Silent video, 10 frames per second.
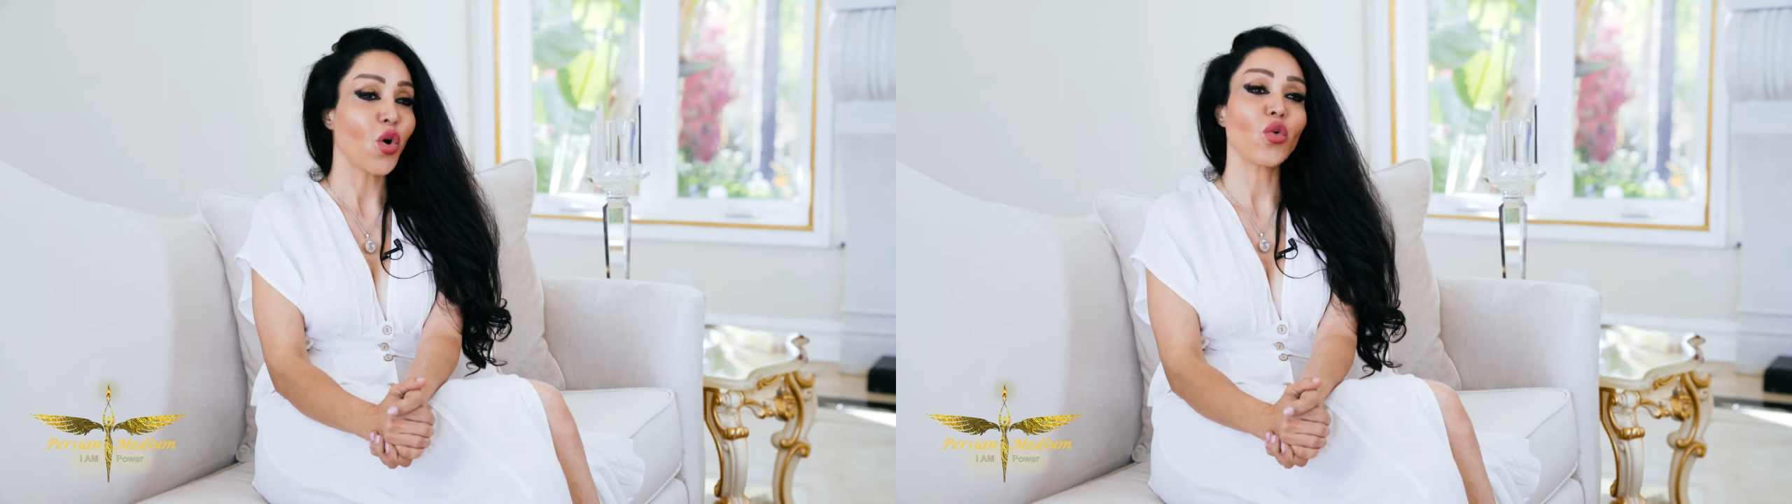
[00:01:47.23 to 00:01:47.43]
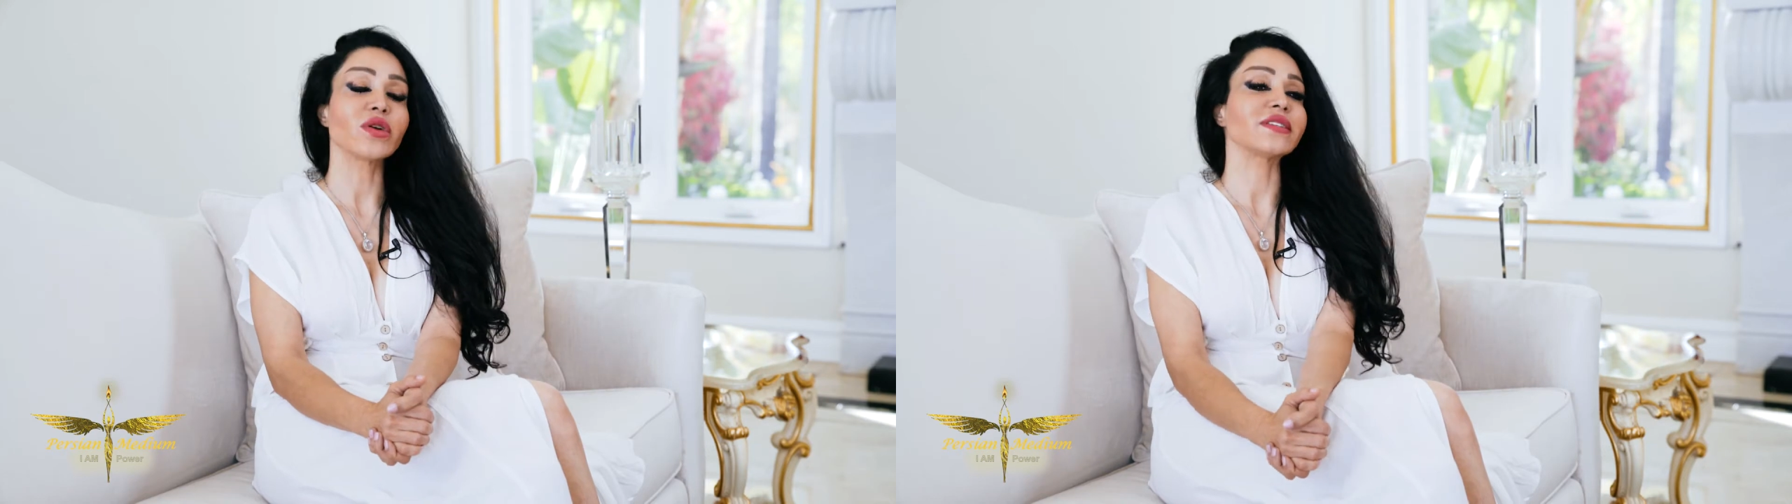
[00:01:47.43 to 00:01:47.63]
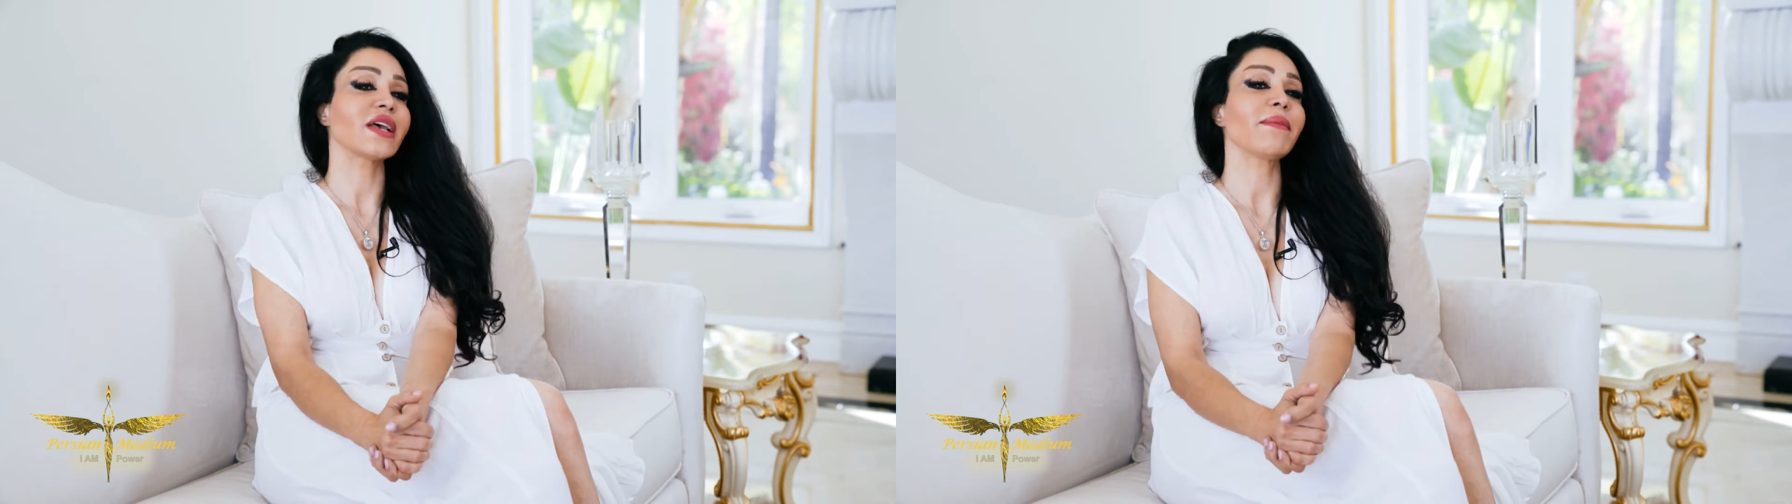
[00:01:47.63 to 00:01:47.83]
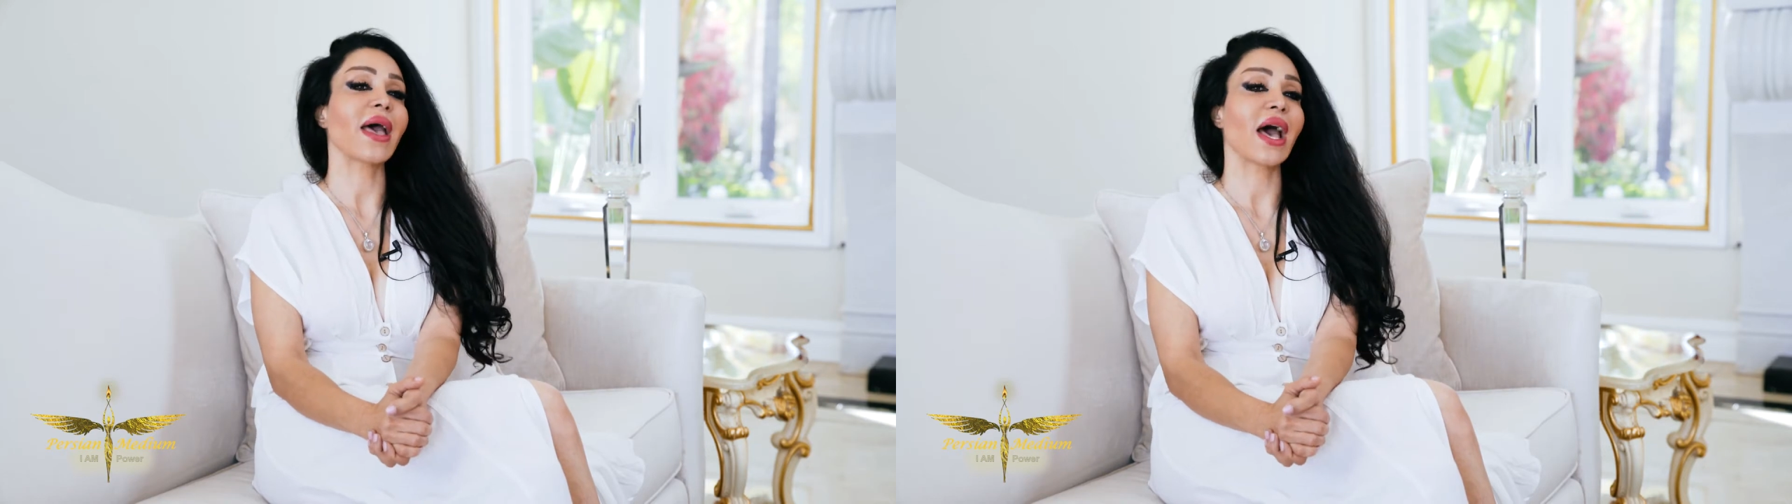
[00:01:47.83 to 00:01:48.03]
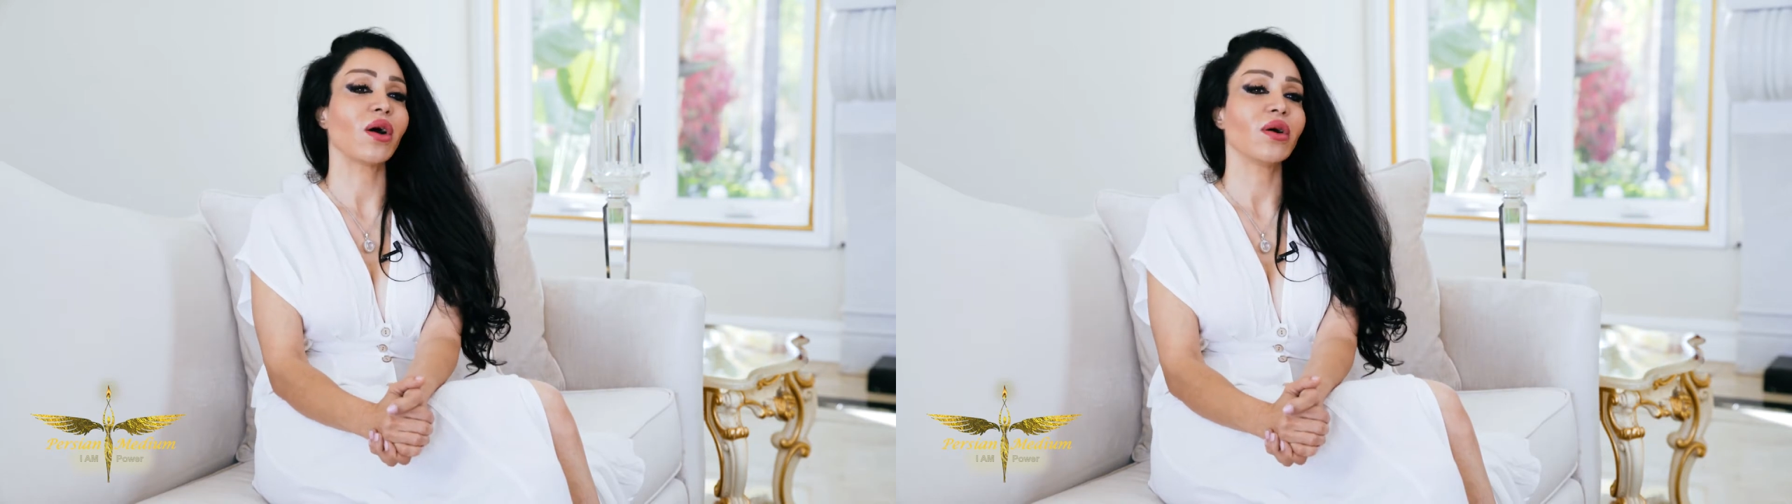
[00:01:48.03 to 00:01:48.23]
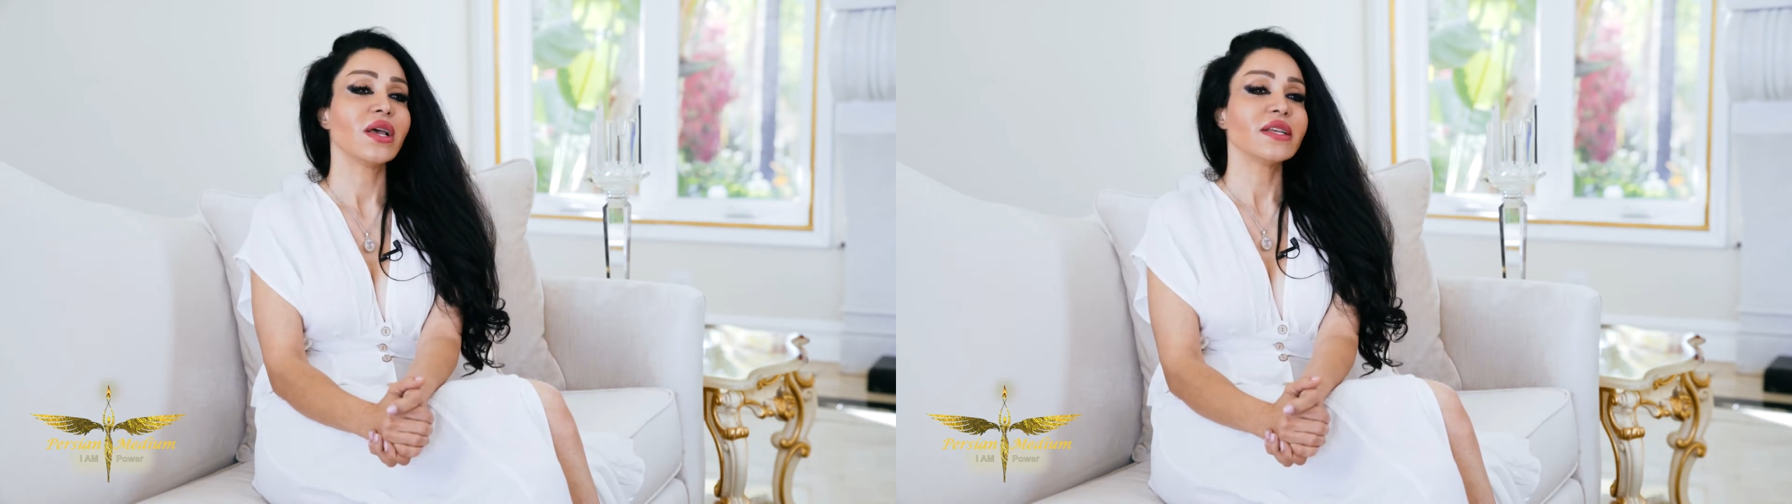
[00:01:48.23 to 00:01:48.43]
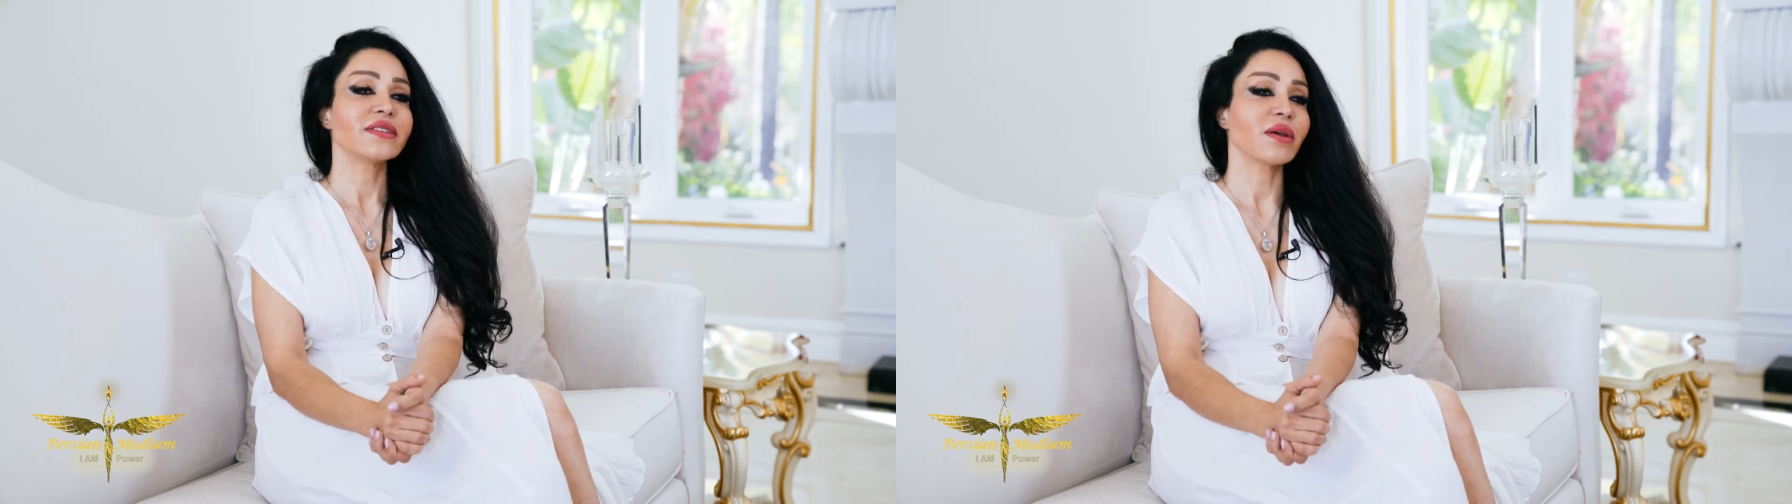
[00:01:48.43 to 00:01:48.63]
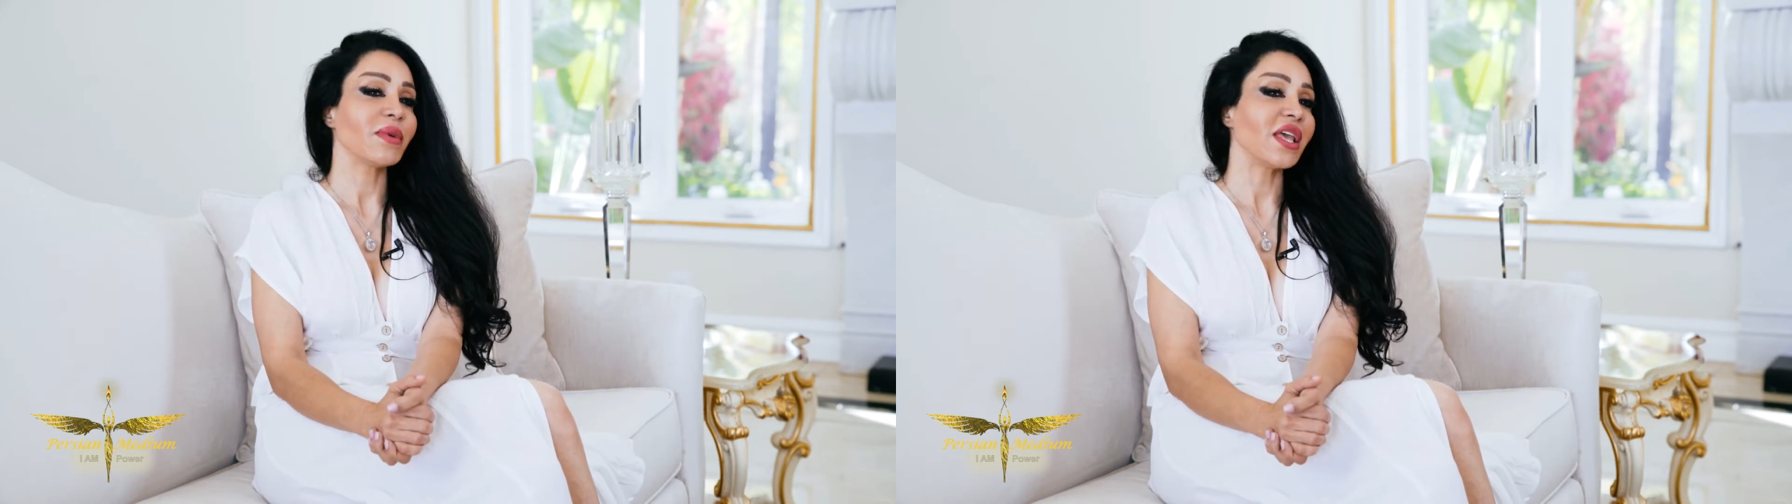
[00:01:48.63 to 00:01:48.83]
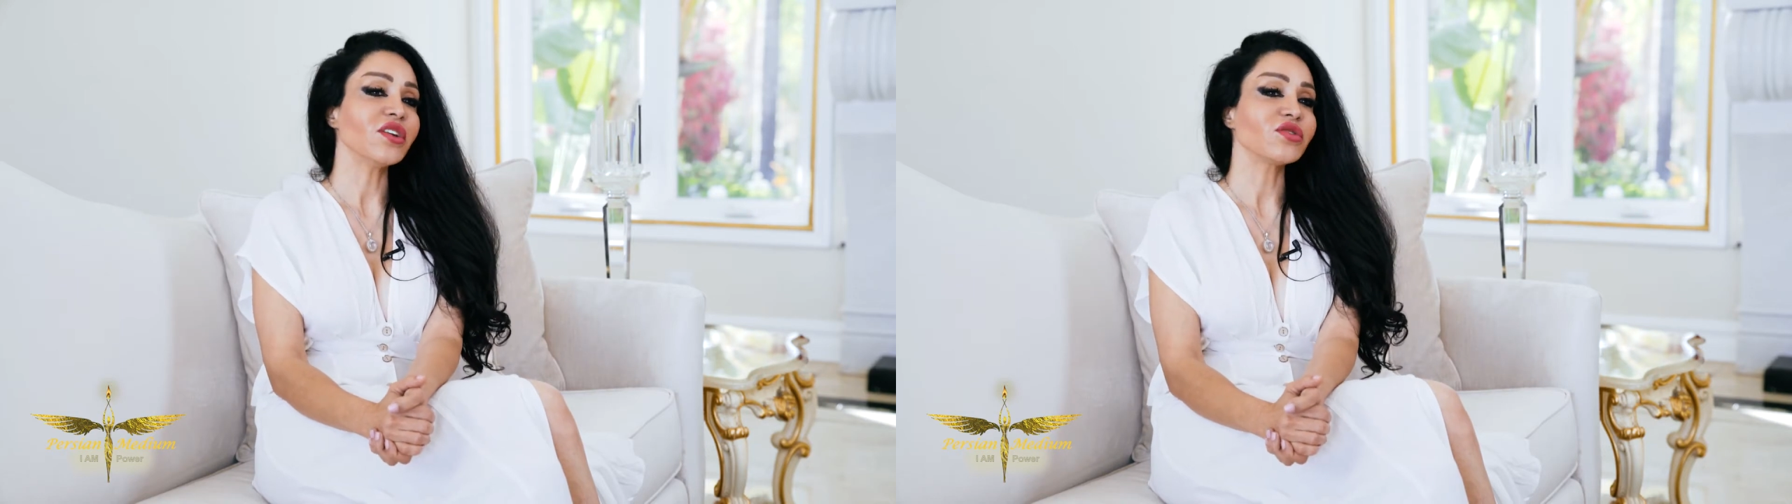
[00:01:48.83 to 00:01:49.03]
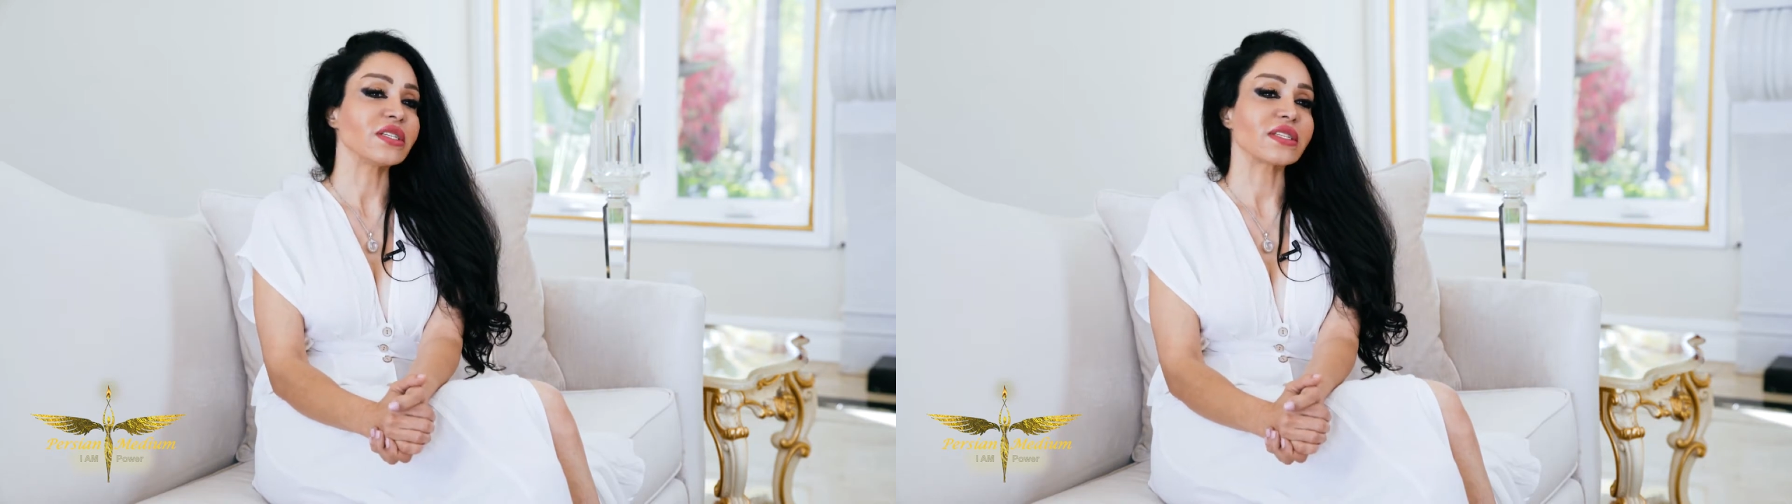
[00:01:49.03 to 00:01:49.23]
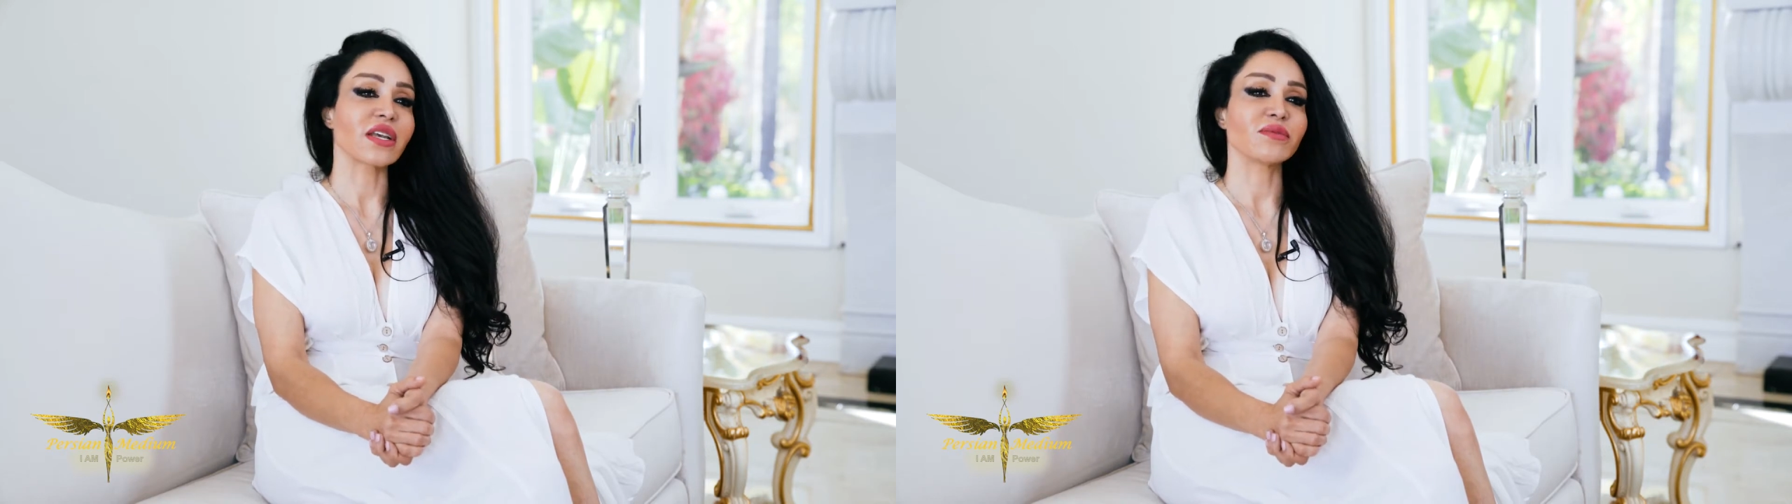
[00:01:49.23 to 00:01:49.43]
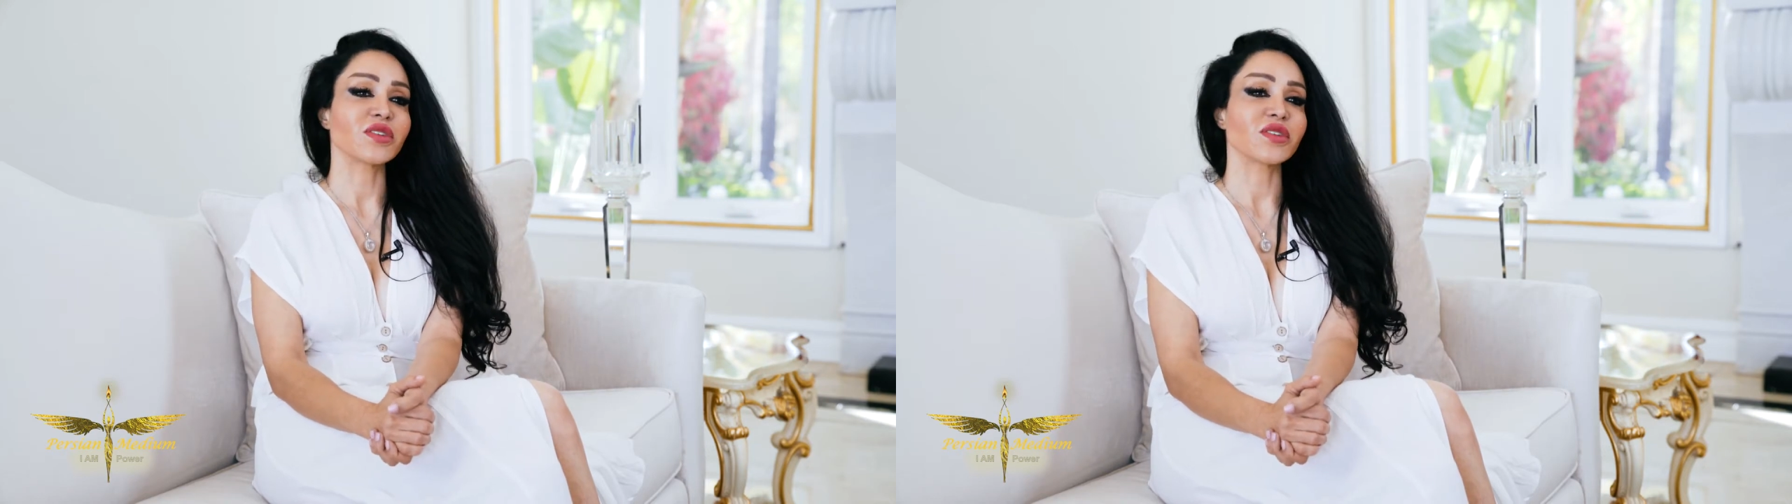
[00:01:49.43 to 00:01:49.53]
or somehow some energies come